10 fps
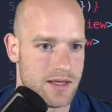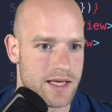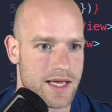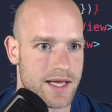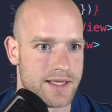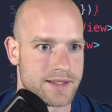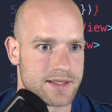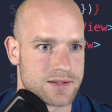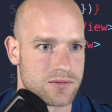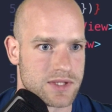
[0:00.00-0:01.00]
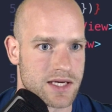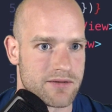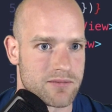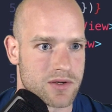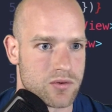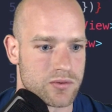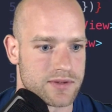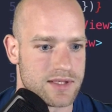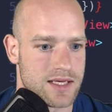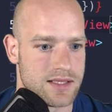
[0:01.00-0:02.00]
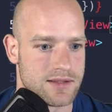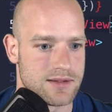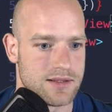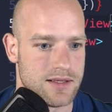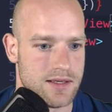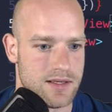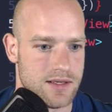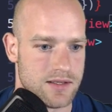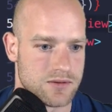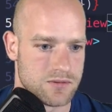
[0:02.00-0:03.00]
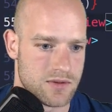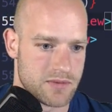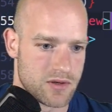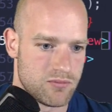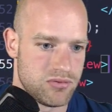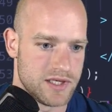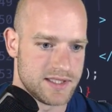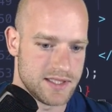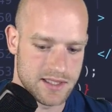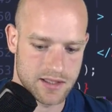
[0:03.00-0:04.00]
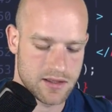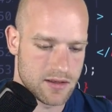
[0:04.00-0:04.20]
And so here I have content. So I'm gonna put it here.